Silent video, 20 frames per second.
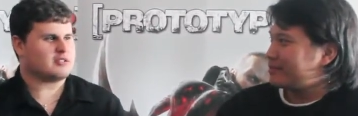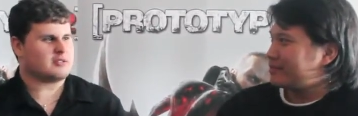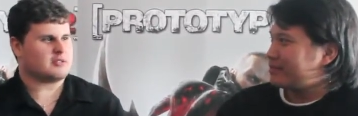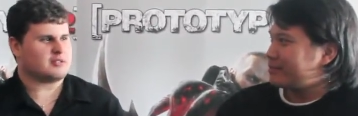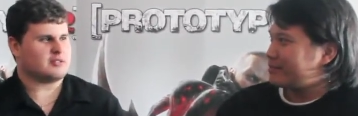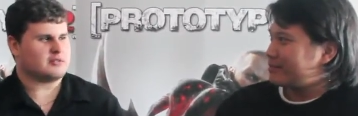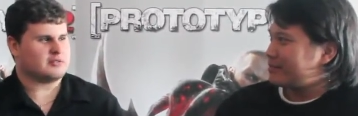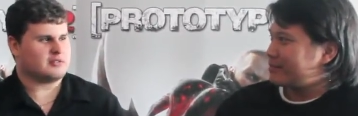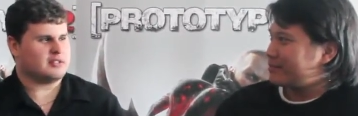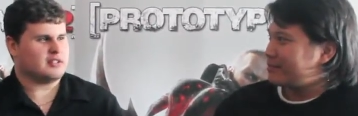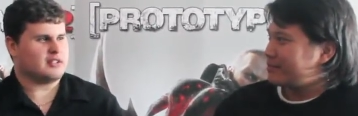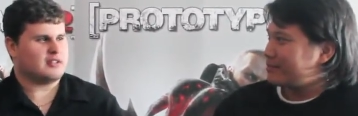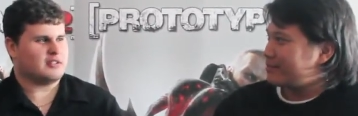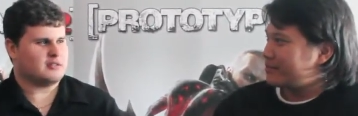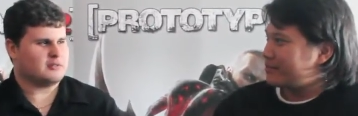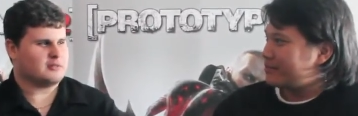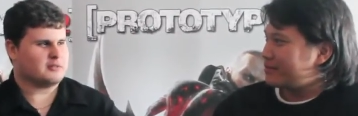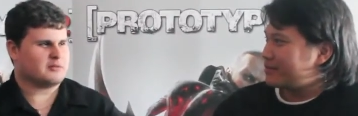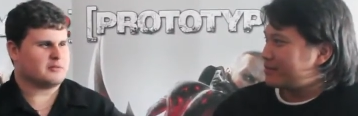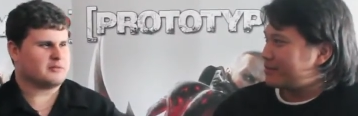Speaker 1: a sort of you know
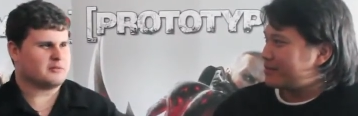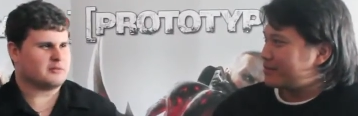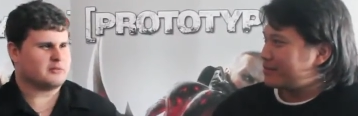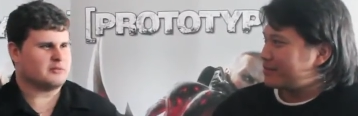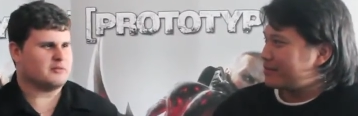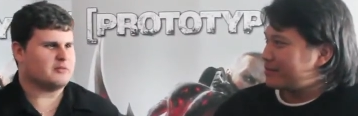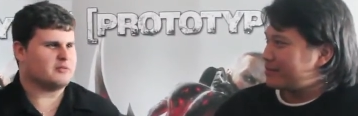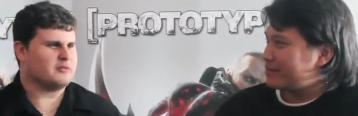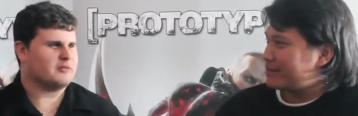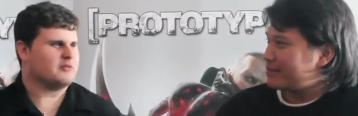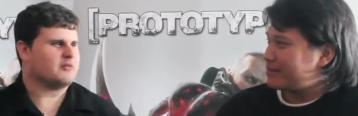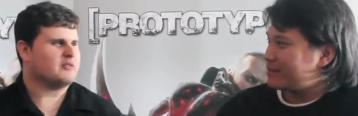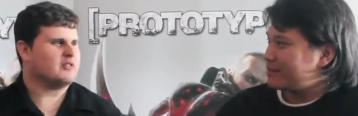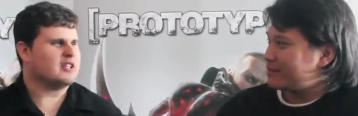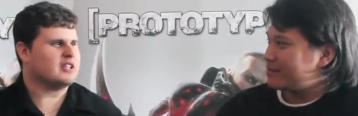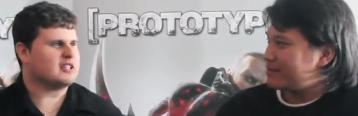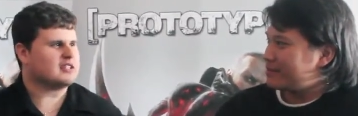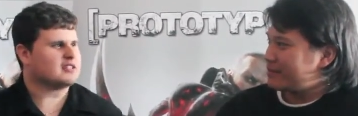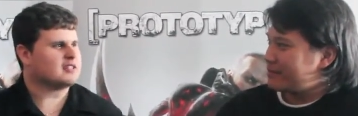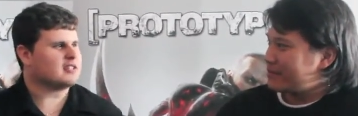
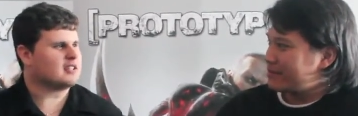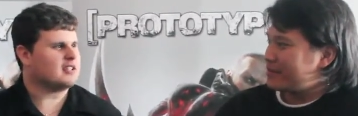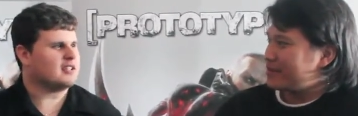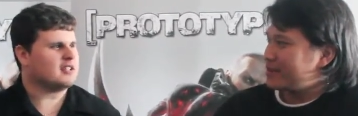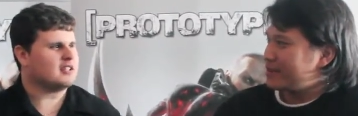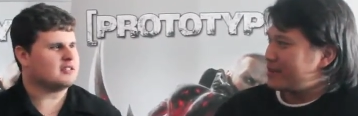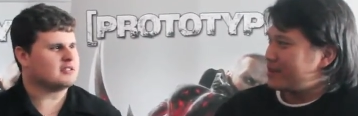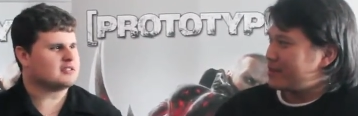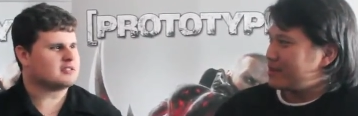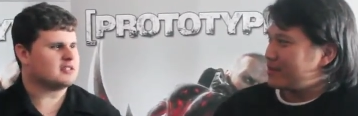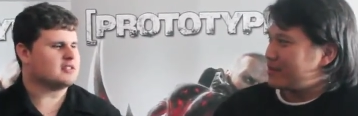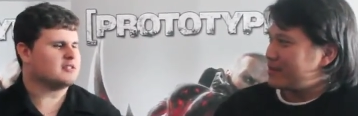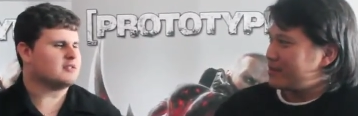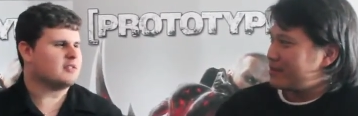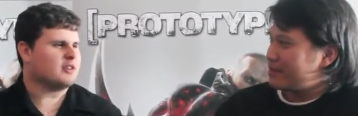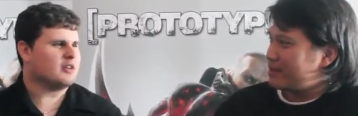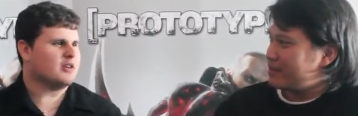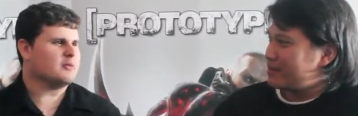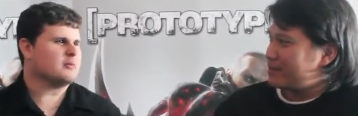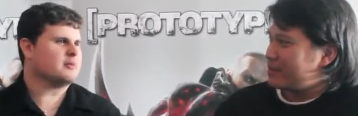freestyle sort of
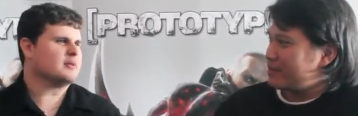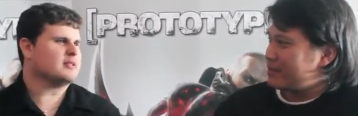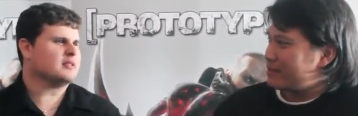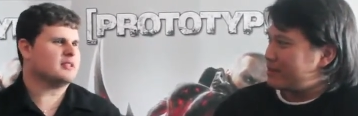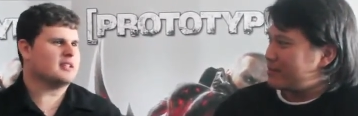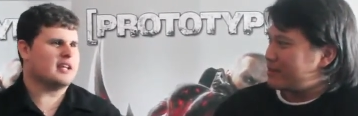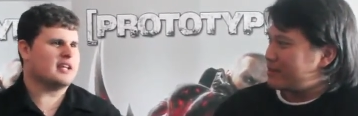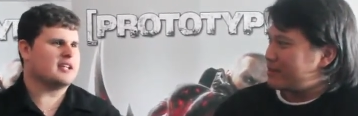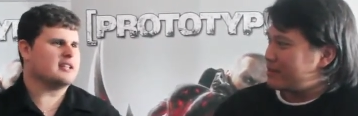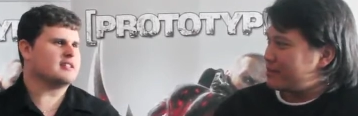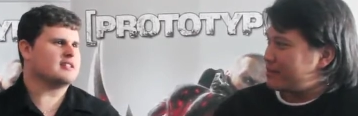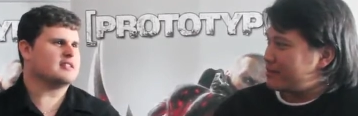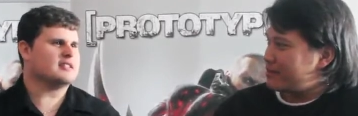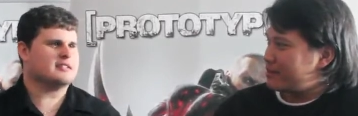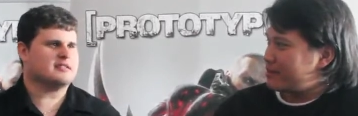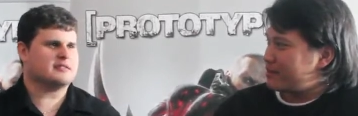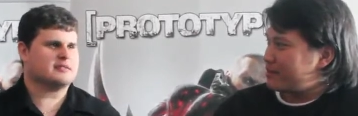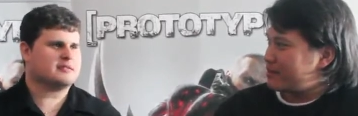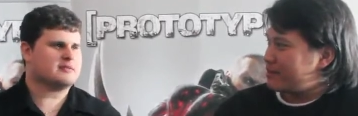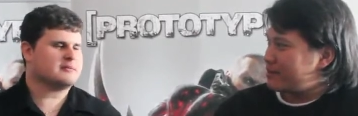open ended
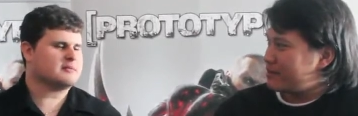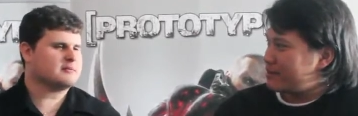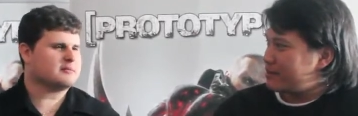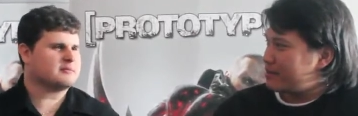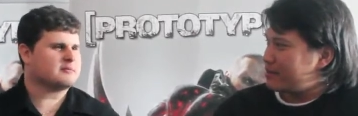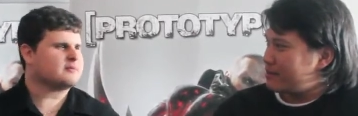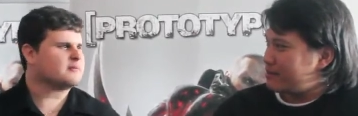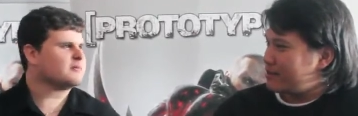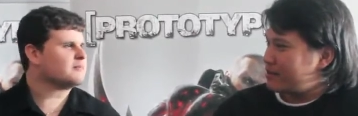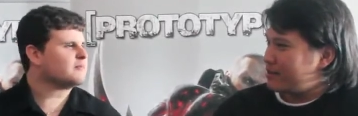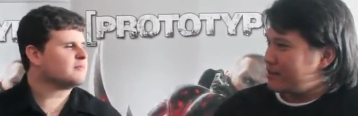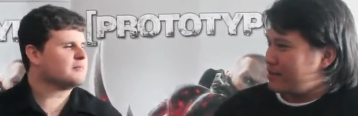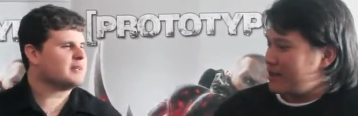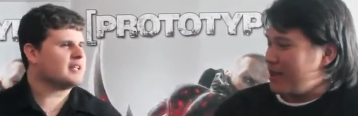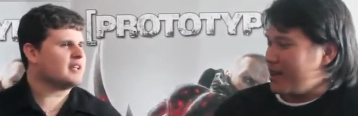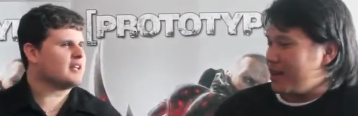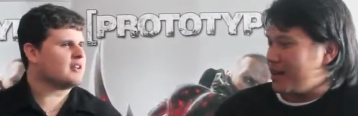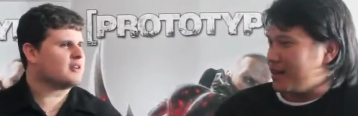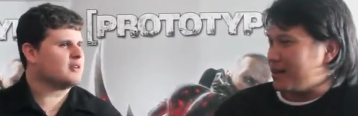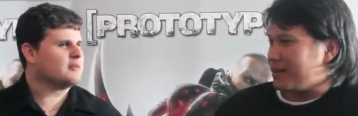
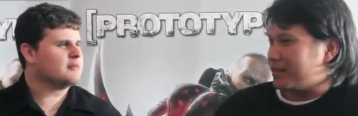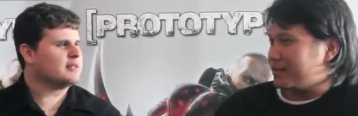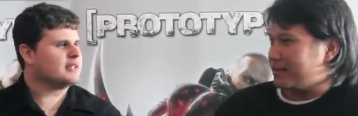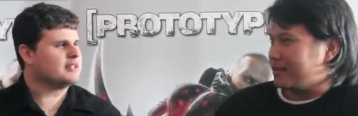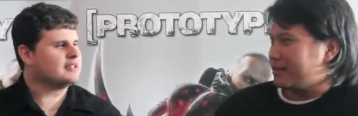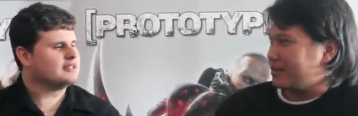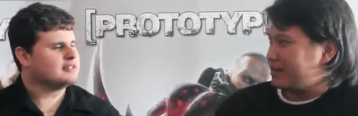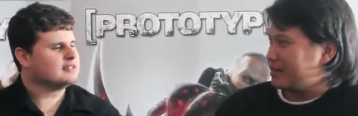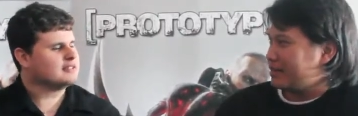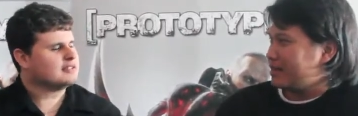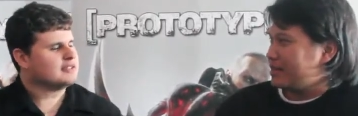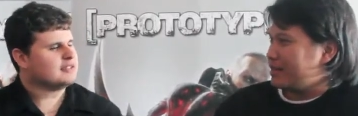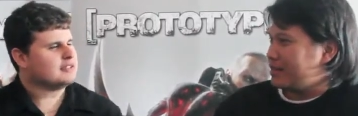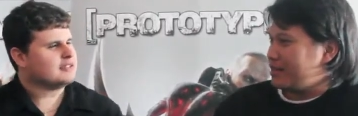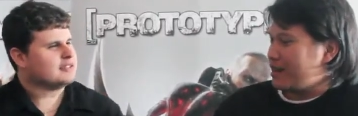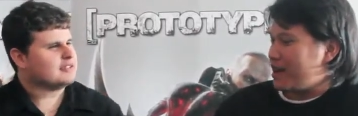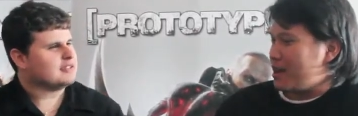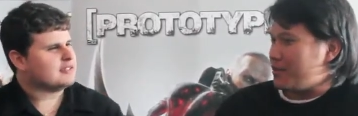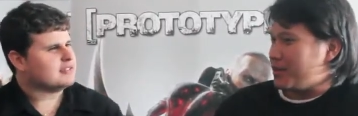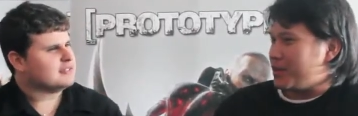melee yeah. combat.
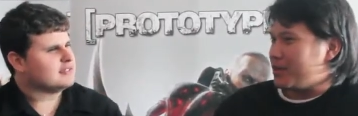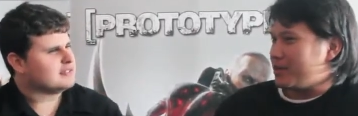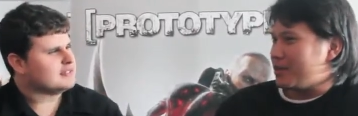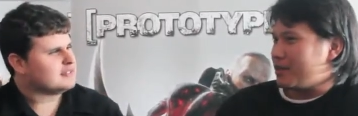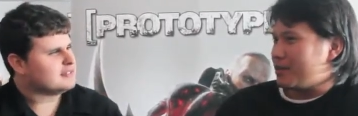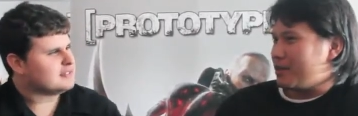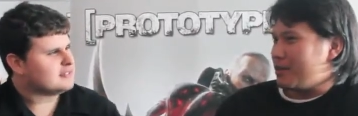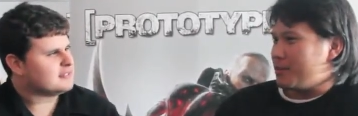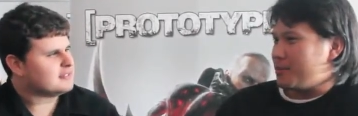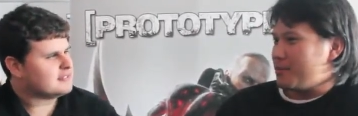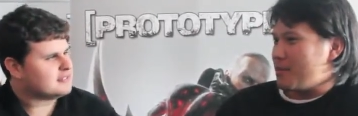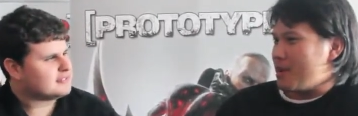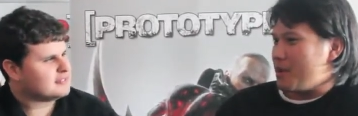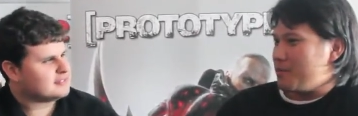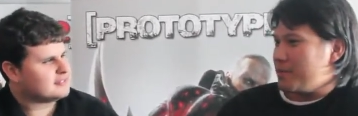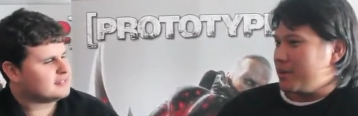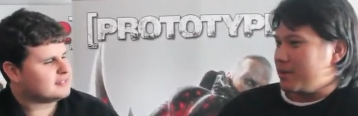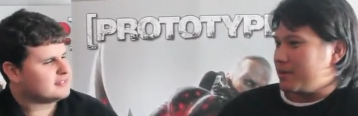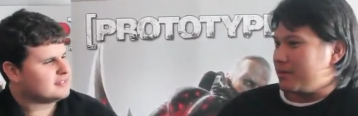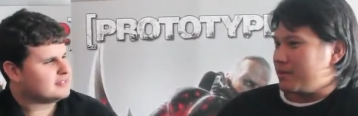
Speaker 2: Yeah, I mean a, a
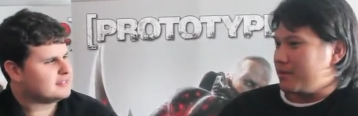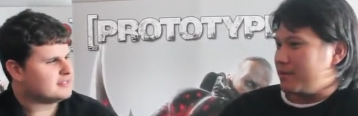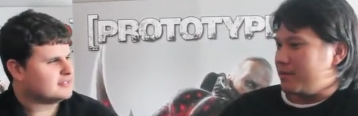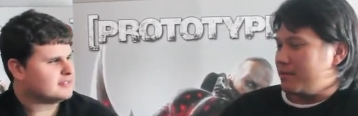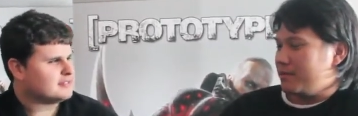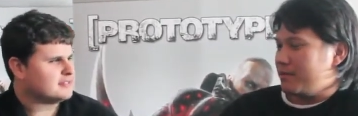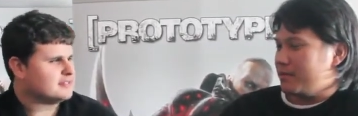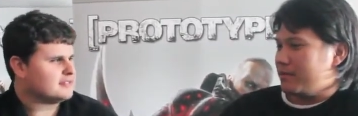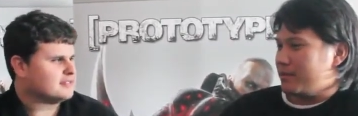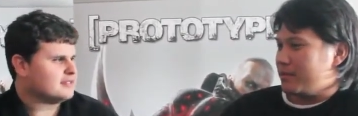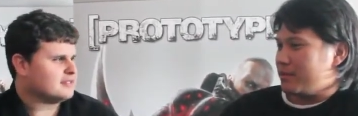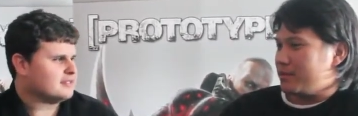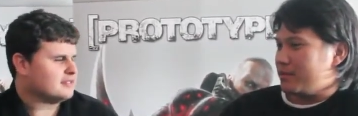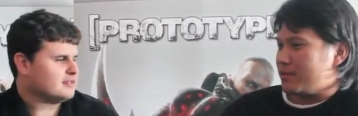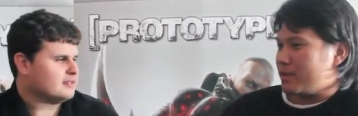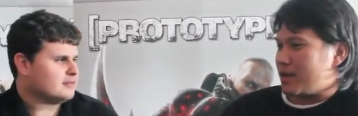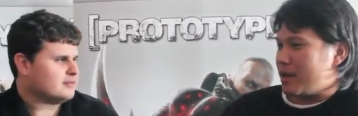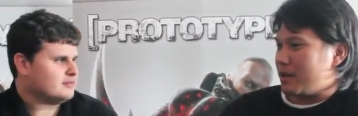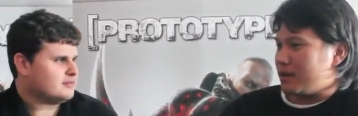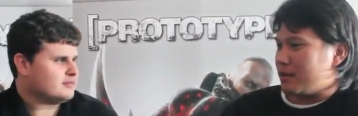big
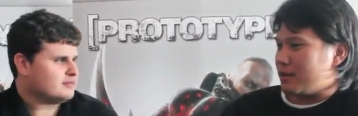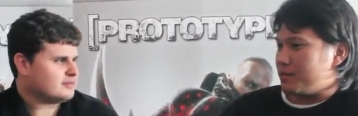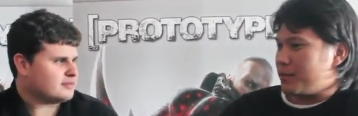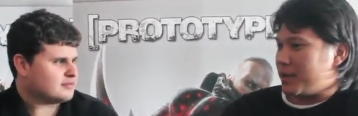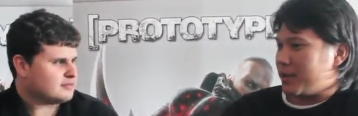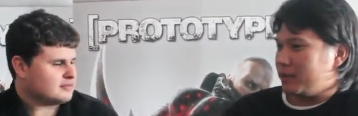kind of